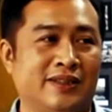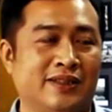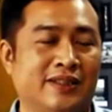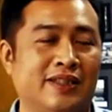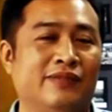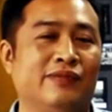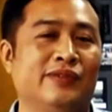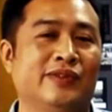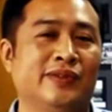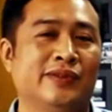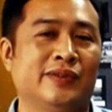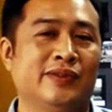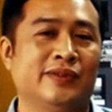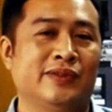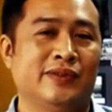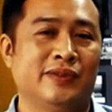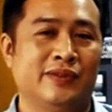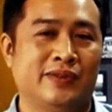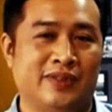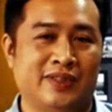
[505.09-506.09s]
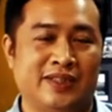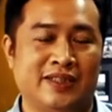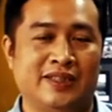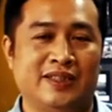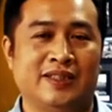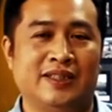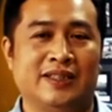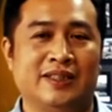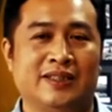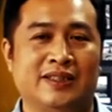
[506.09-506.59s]
Number two, the
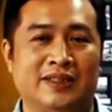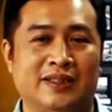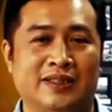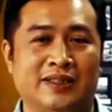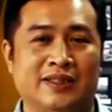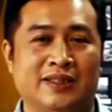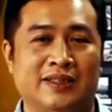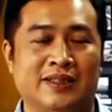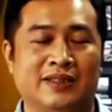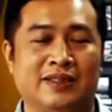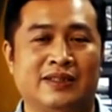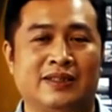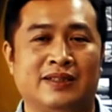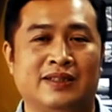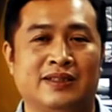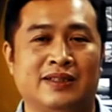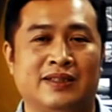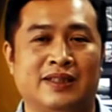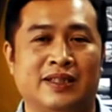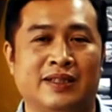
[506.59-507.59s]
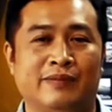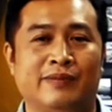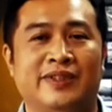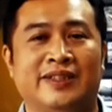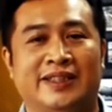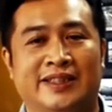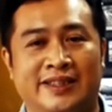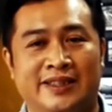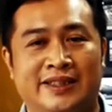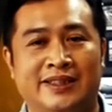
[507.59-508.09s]
color of the font.
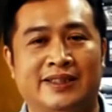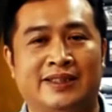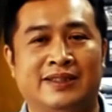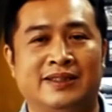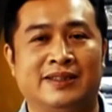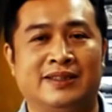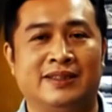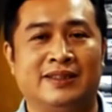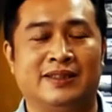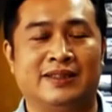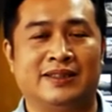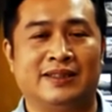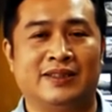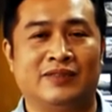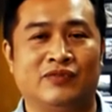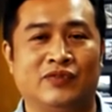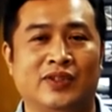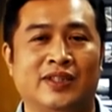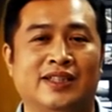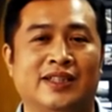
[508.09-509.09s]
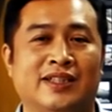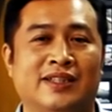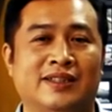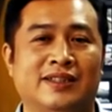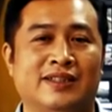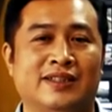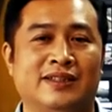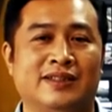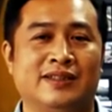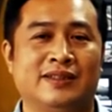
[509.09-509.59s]
Number three, the point
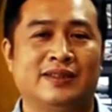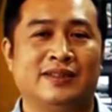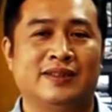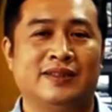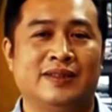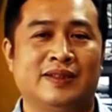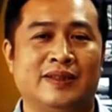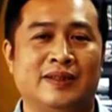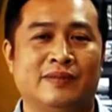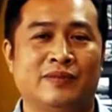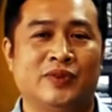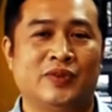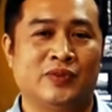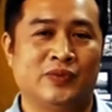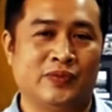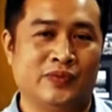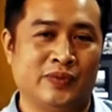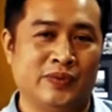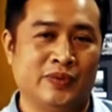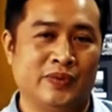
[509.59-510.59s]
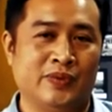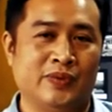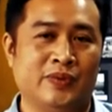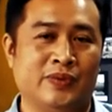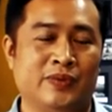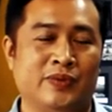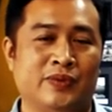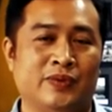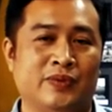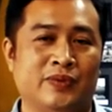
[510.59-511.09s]
size. Number
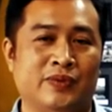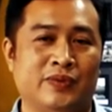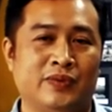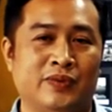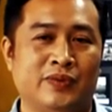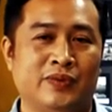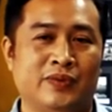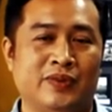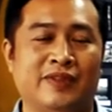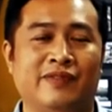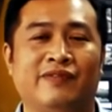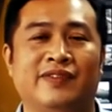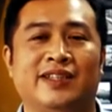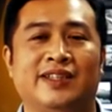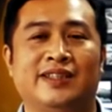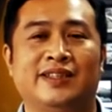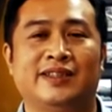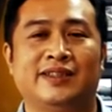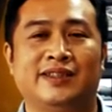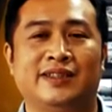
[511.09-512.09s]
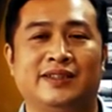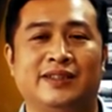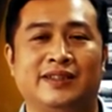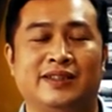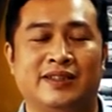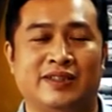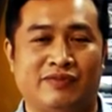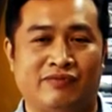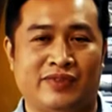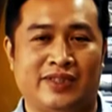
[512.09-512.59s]
four, the weight.
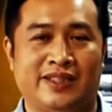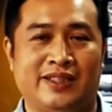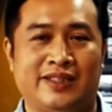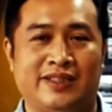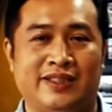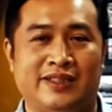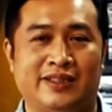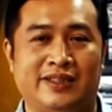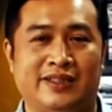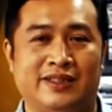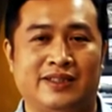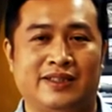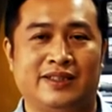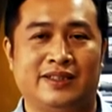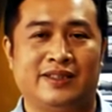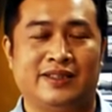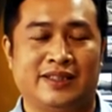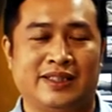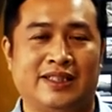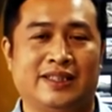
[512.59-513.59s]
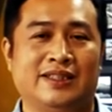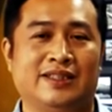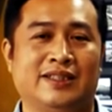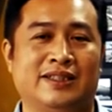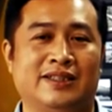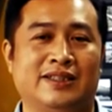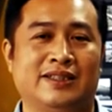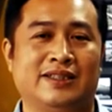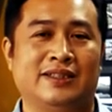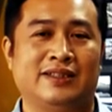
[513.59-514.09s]
And finally, the
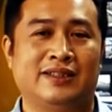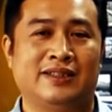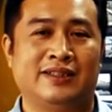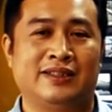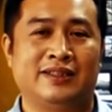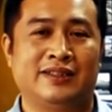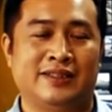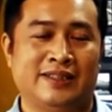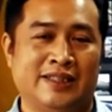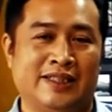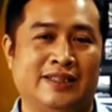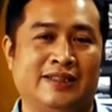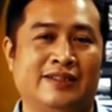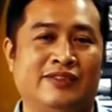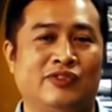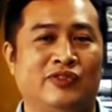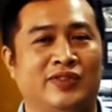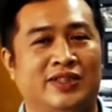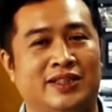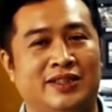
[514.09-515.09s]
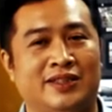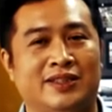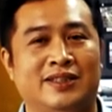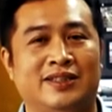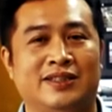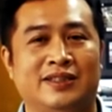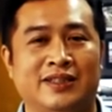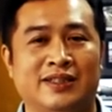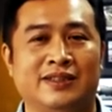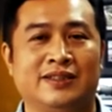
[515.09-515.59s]
spacing. These are all the
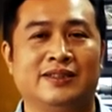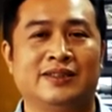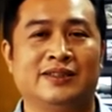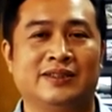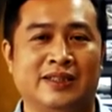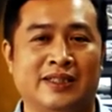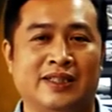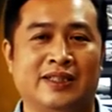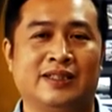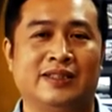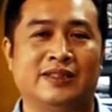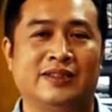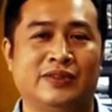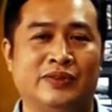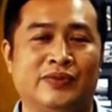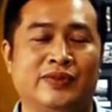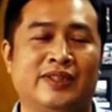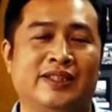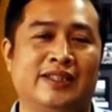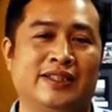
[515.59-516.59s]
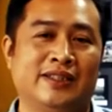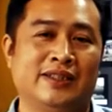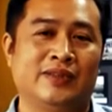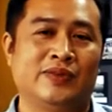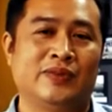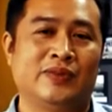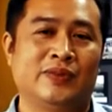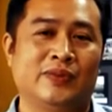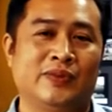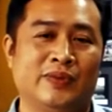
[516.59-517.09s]
considerations that you
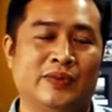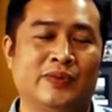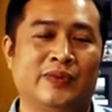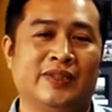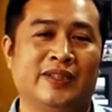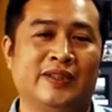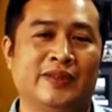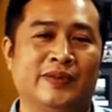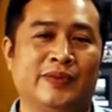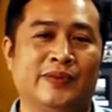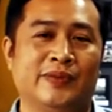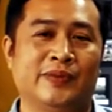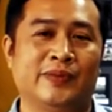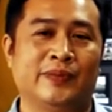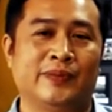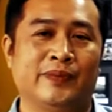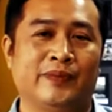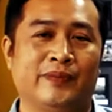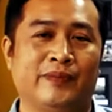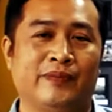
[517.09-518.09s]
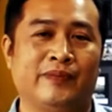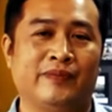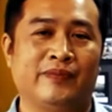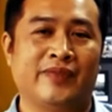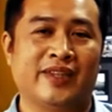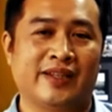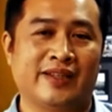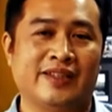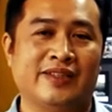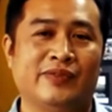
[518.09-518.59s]
need to look into
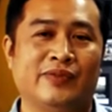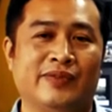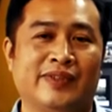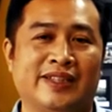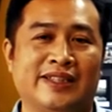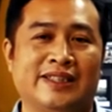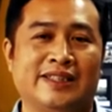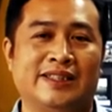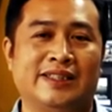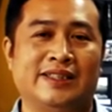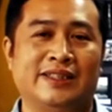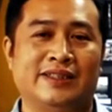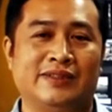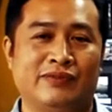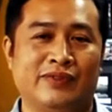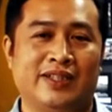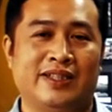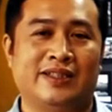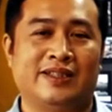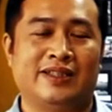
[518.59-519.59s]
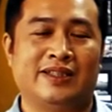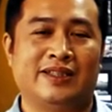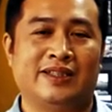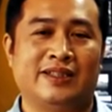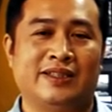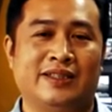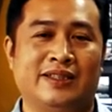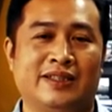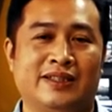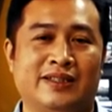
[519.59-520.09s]
so that you could get
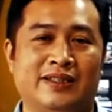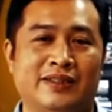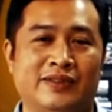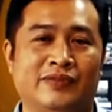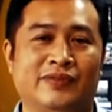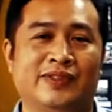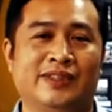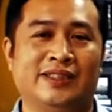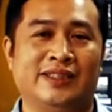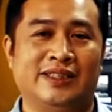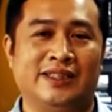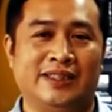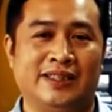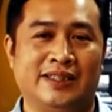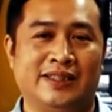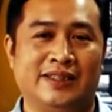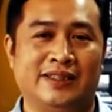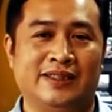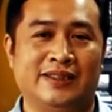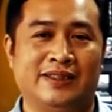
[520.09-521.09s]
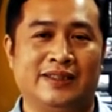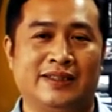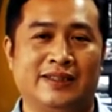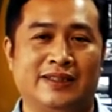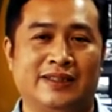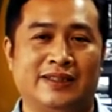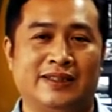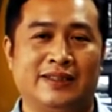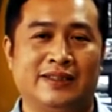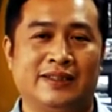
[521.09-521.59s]
the suitable
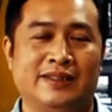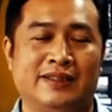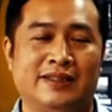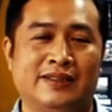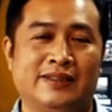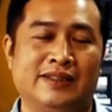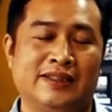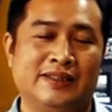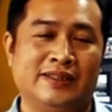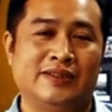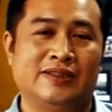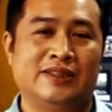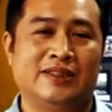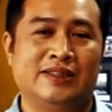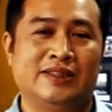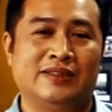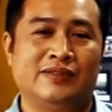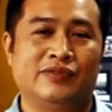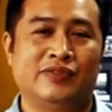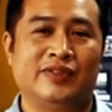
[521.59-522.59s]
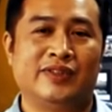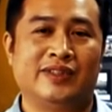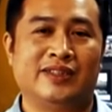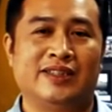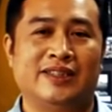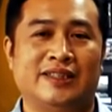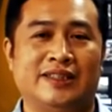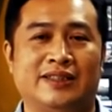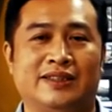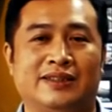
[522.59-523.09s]
text for your
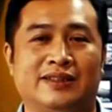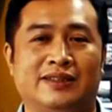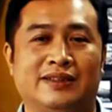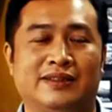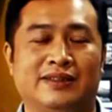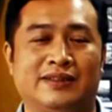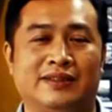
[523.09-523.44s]
content.